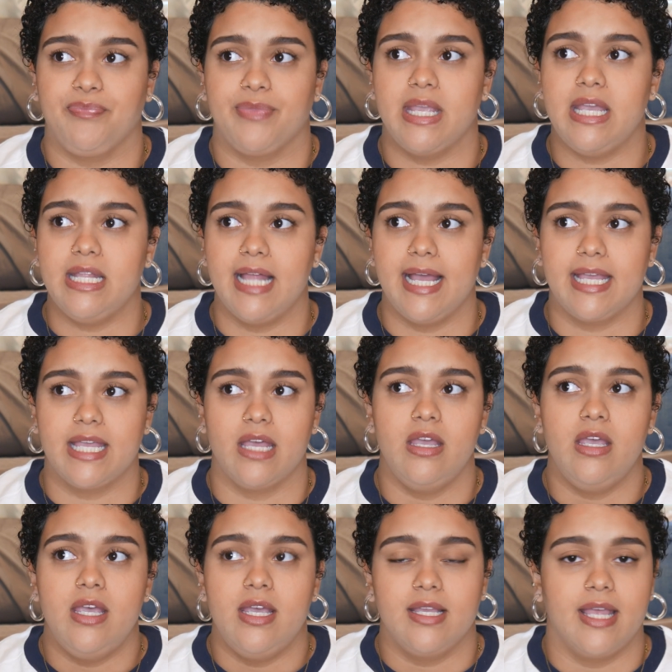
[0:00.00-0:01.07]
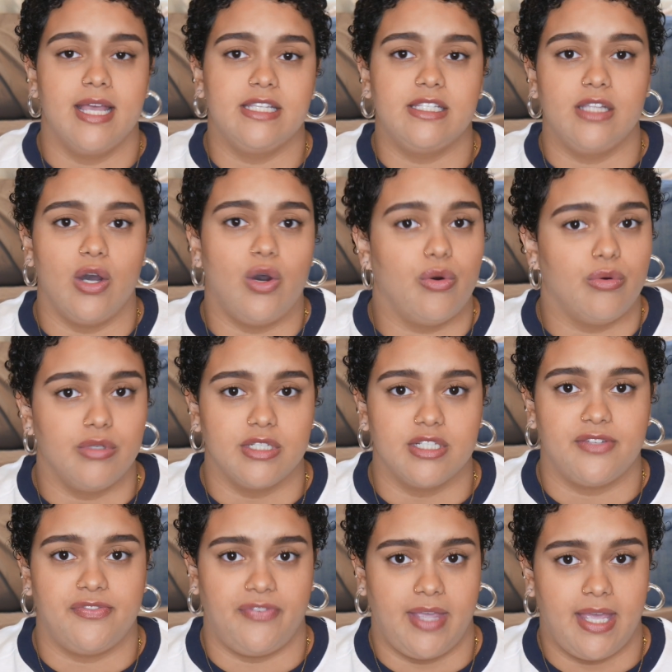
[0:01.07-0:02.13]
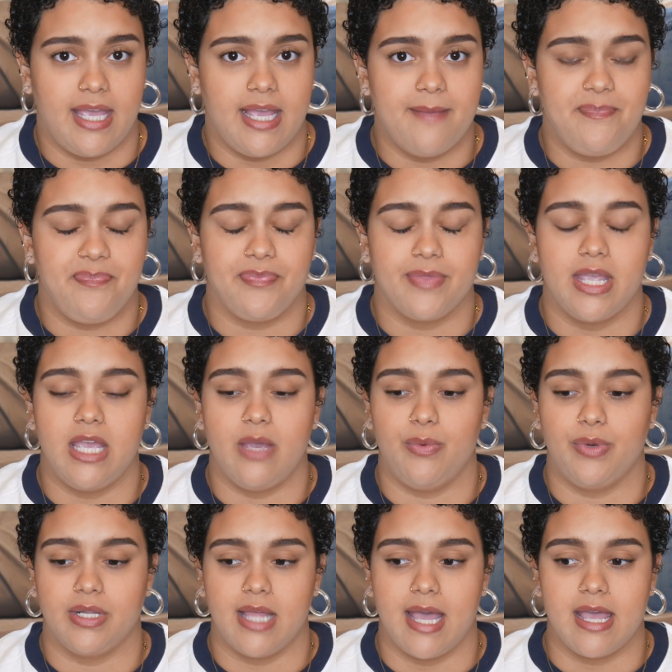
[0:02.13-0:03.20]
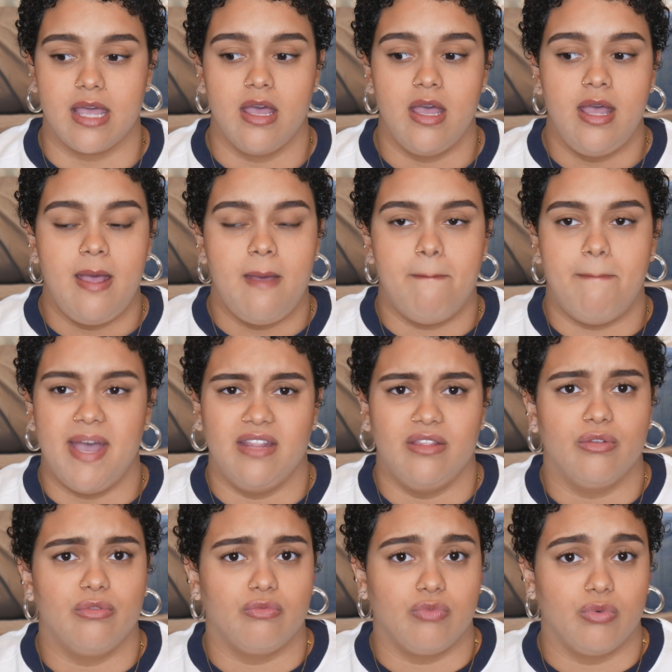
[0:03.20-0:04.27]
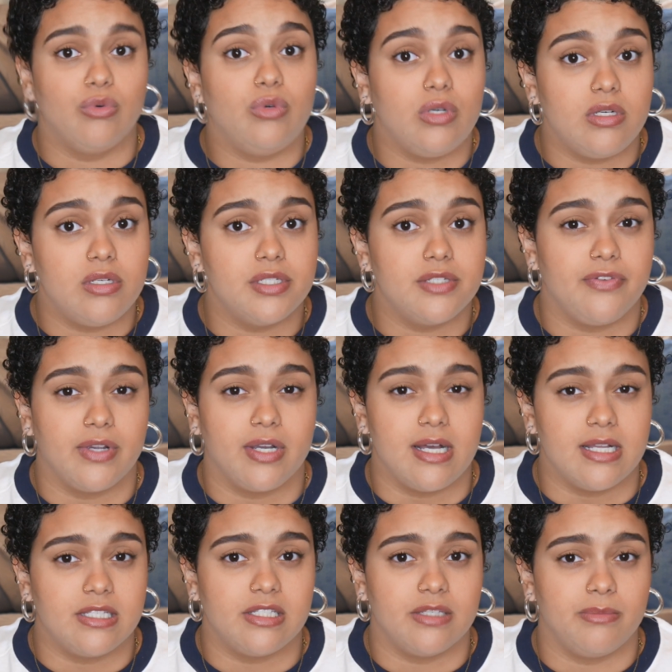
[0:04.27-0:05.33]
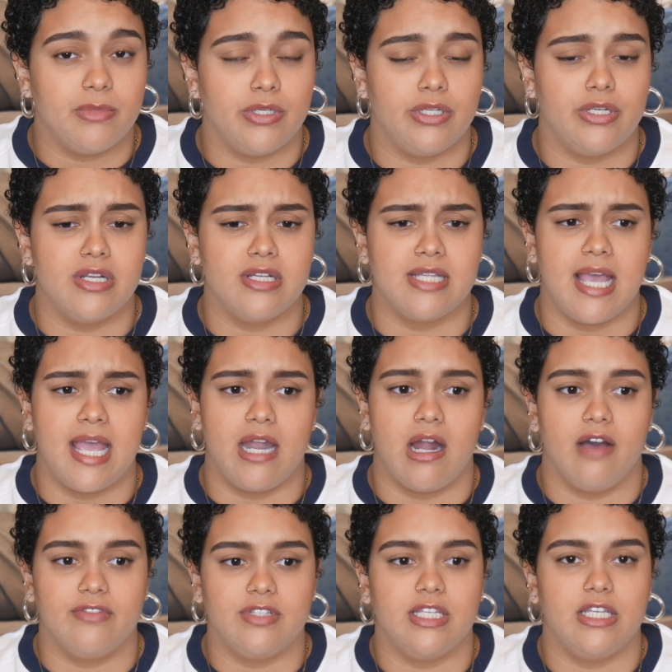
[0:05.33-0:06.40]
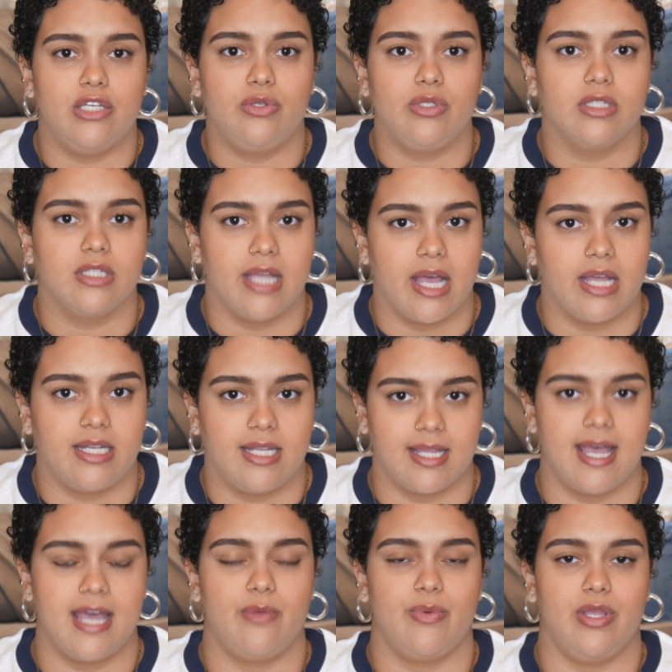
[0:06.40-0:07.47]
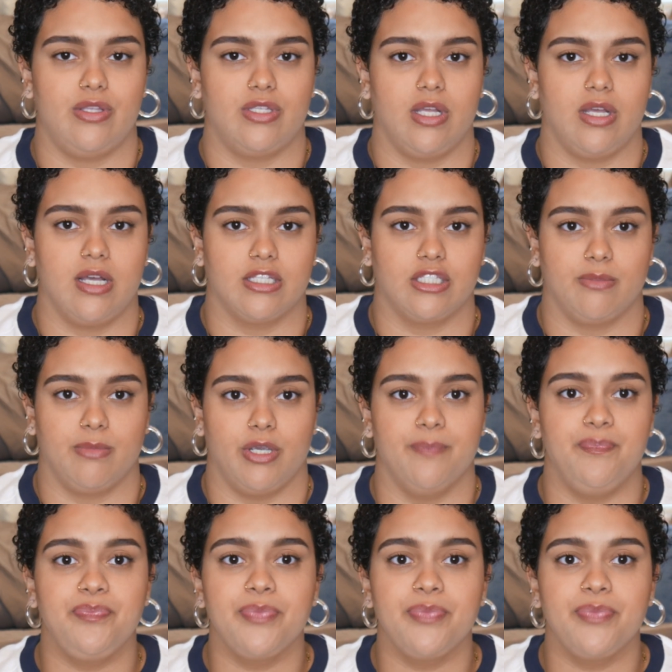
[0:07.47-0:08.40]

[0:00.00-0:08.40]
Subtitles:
He like kissed the owner's feet. He would like bend the rules for customers, and obviously you look like a dickhead when you tell a customer,